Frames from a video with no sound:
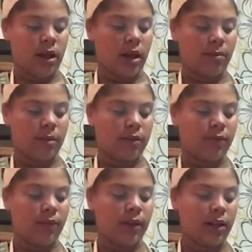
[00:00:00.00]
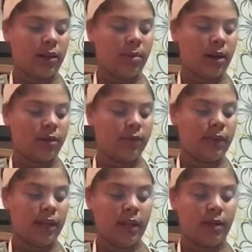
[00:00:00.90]
I wasn't feeling what I was
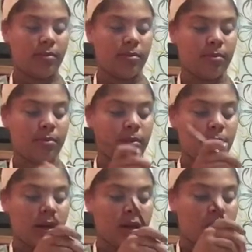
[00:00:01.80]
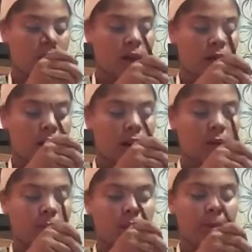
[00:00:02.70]
feeling.
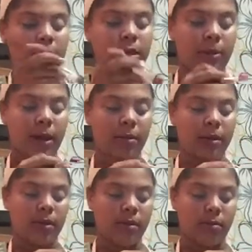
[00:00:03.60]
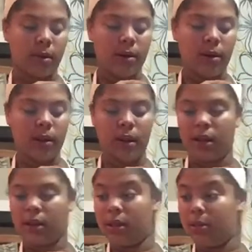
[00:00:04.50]
Now, let me explain what
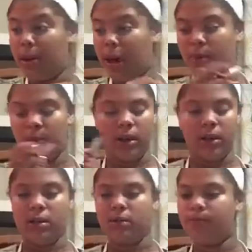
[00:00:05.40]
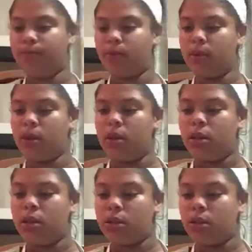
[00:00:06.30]
like this pain was.
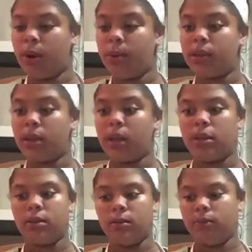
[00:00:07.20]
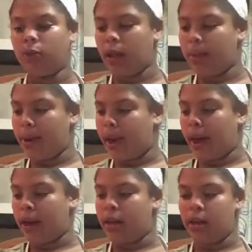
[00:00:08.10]
So it was like really
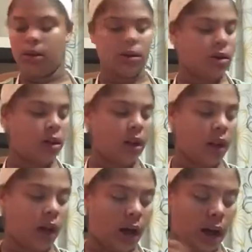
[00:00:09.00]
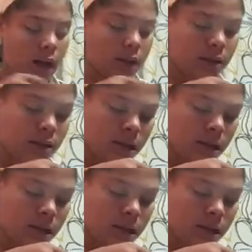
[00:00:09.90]
bad. It hurt a lot.